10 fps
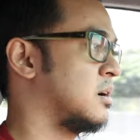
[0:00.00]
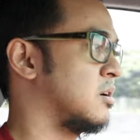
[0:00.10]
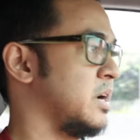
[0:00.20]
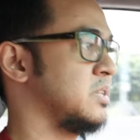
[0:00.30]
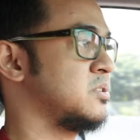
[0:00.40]

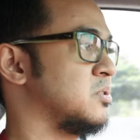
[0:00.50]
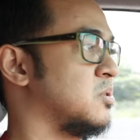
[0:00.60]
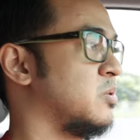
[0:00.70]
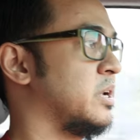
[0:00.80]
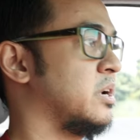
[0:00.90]
All right,
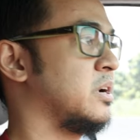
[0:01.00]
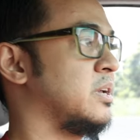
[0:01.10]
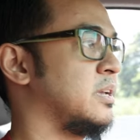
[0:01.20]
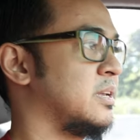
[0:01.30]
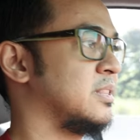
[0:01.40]
so we're
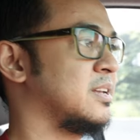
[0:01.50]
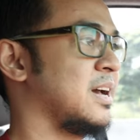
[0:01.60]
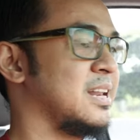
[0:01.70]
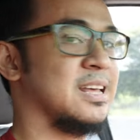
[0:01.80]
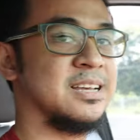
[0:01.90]
in
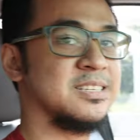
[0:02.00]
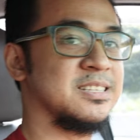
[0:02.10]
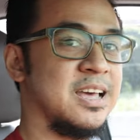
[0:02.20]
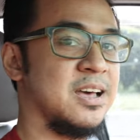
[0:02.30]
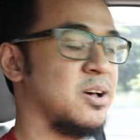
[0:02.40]

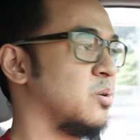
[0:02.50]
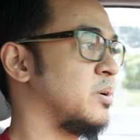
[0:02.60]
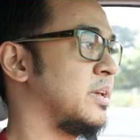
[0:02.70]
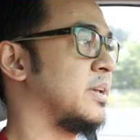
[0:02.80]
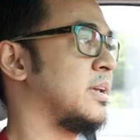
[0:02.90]
Calax now
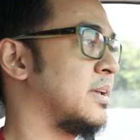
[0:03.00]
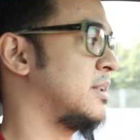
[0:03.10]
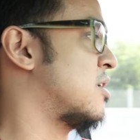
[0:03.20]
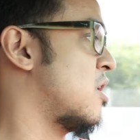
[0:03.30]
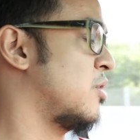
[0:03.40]

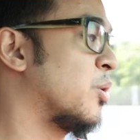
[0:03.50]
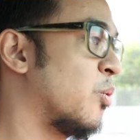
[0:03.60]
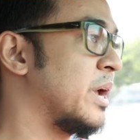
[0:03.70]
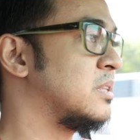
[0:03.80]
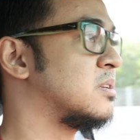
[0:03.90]
and on the
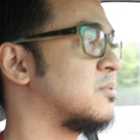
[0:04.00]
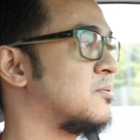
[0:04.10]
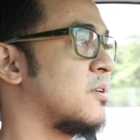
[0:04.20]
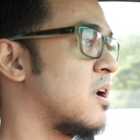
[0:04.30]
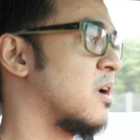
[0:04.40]
way to the
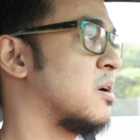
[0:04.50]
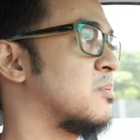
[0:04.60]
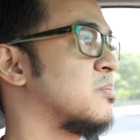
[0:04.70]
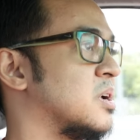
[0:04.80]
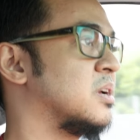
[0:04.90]

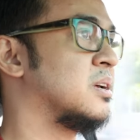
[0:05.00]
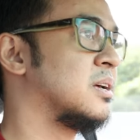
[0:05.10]
farm.